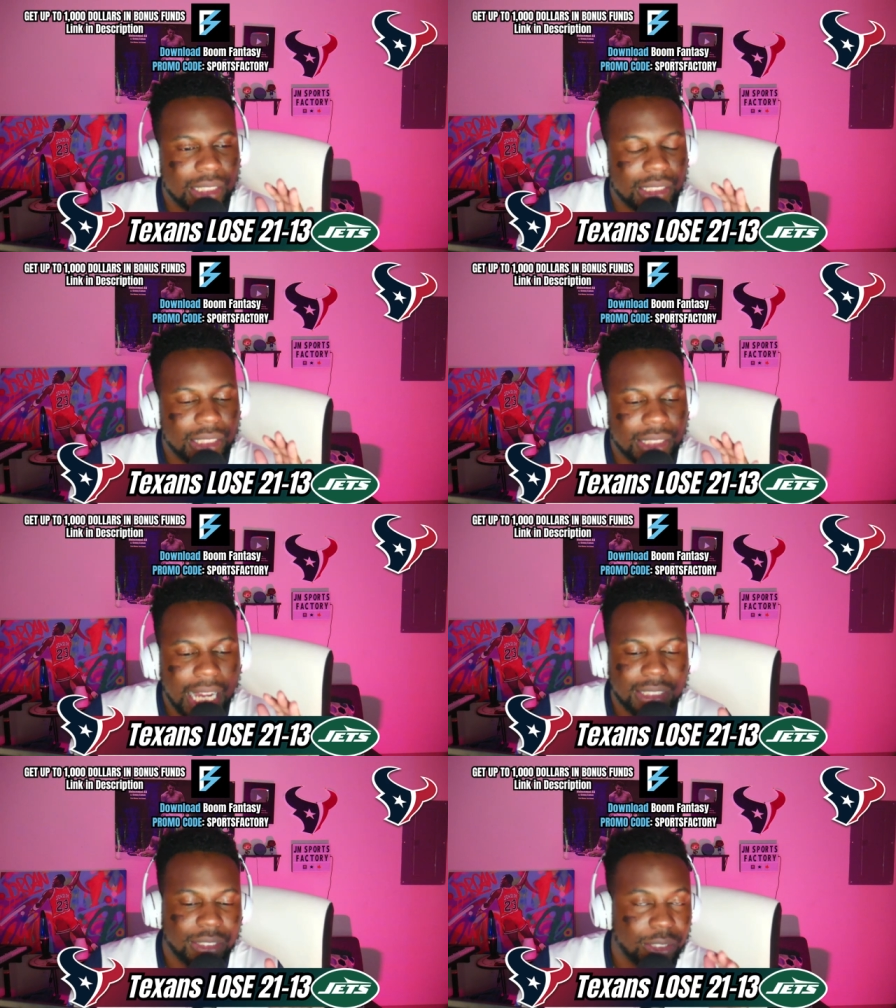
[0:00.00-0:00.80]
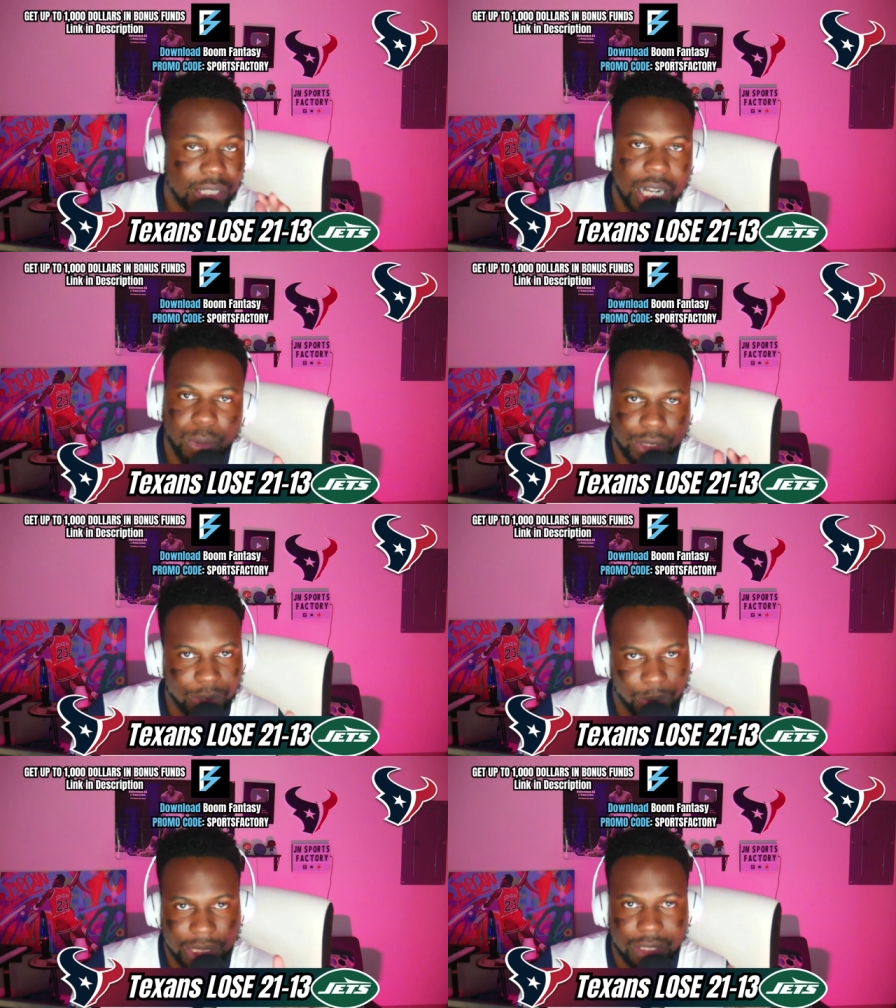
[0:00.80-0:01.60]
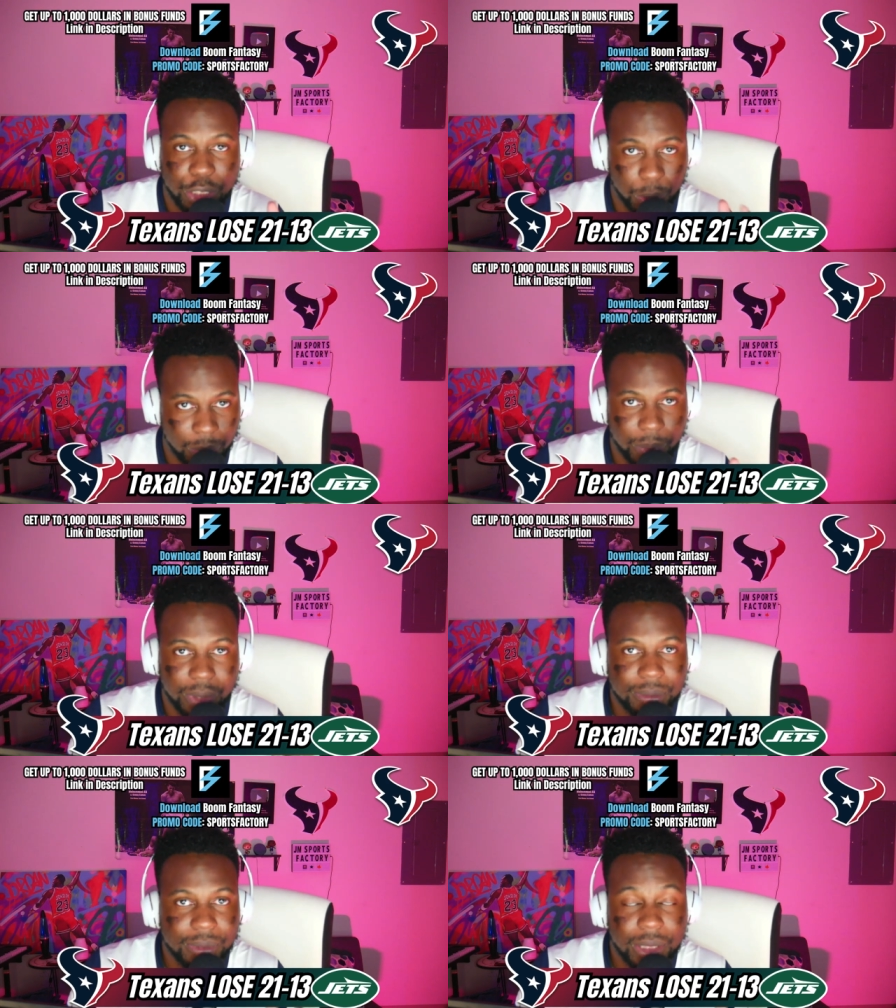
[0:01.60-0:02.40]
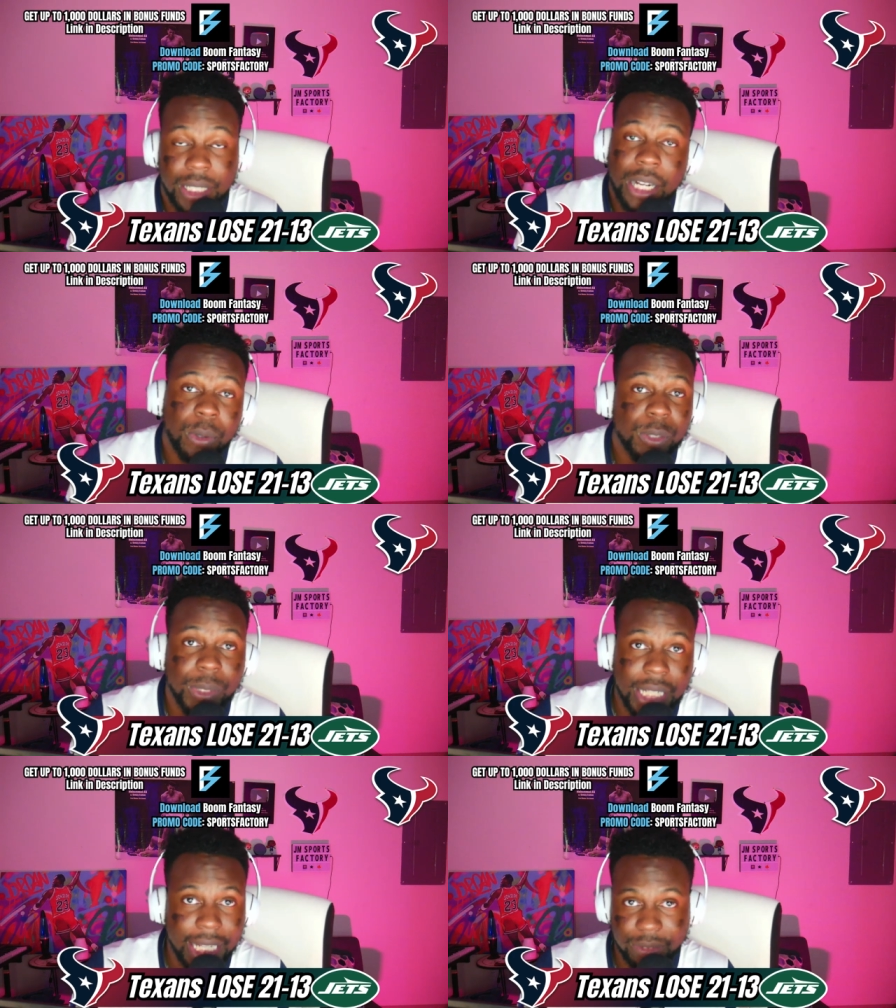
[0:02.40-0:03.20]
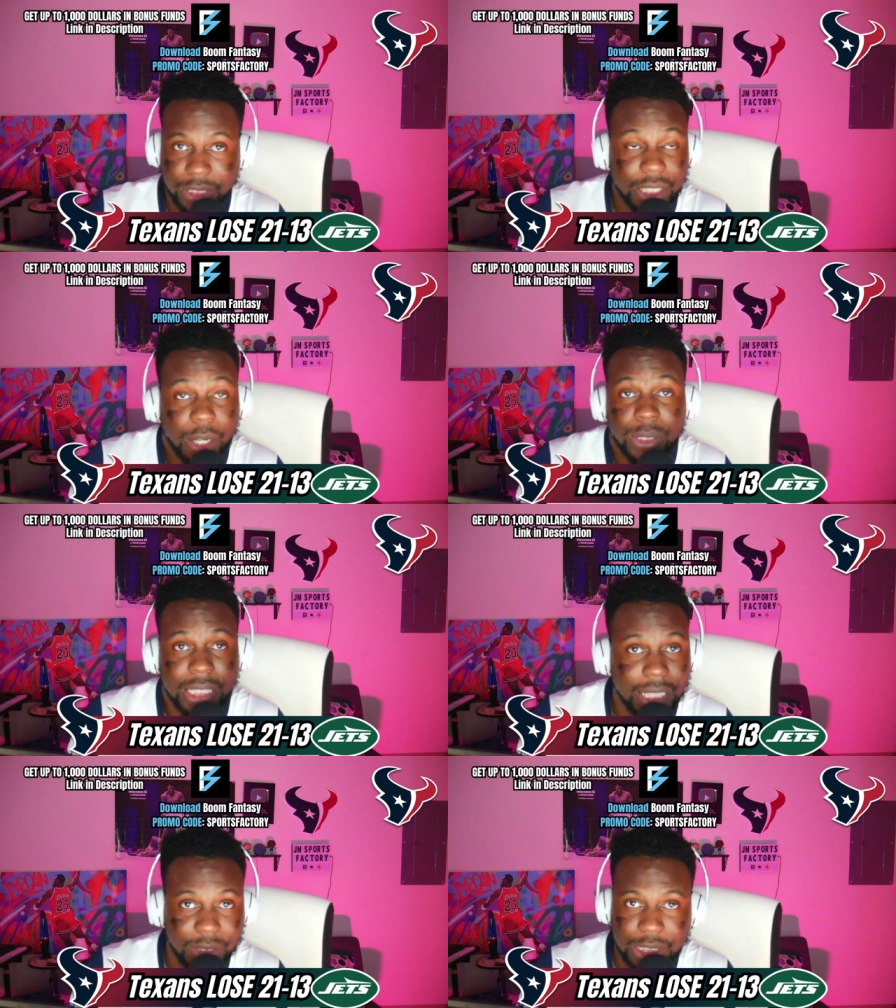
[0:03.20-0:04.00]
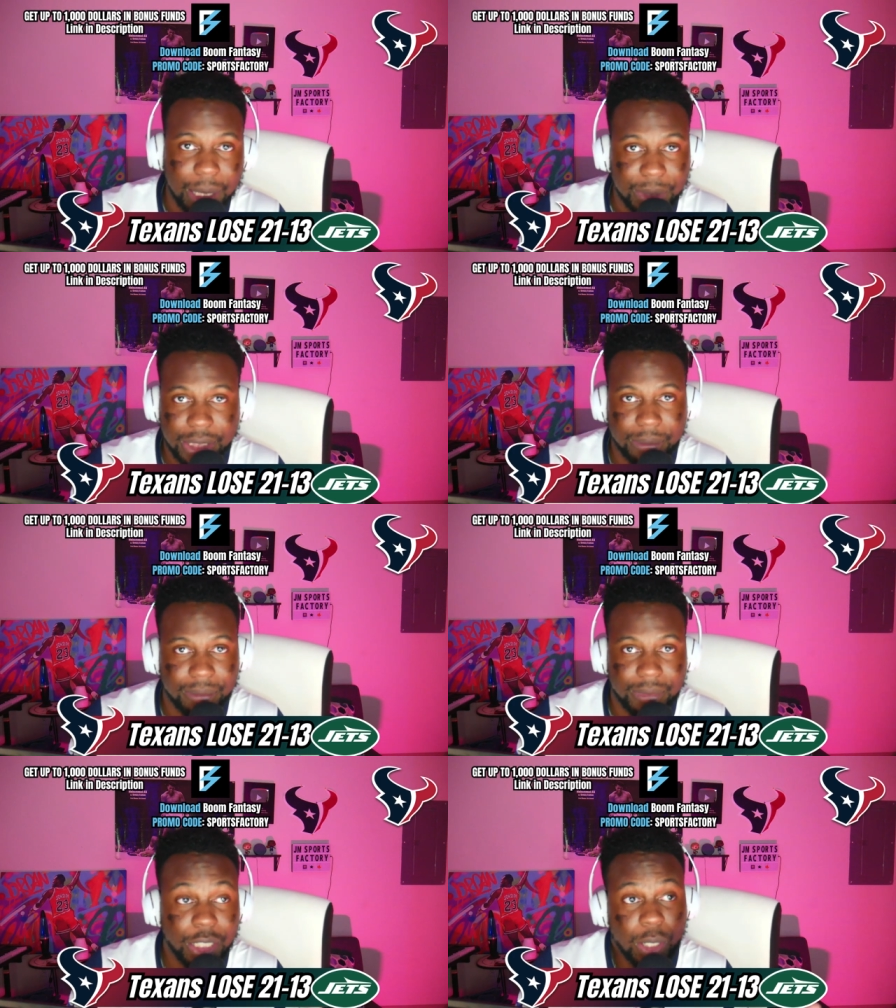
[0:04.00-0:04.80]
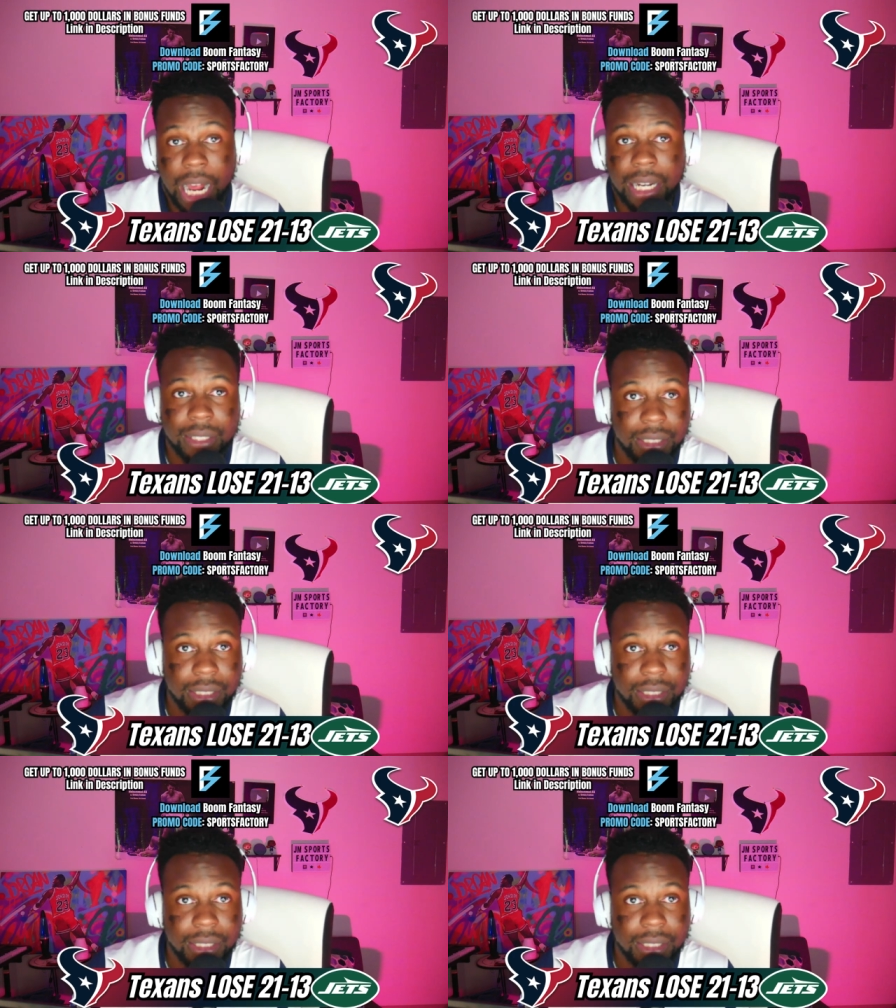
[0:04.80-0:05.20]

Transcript: The Texans are not going to win a Super Bowl. They're not going to win the A F C. They're not going to the A F C Championship. They're not.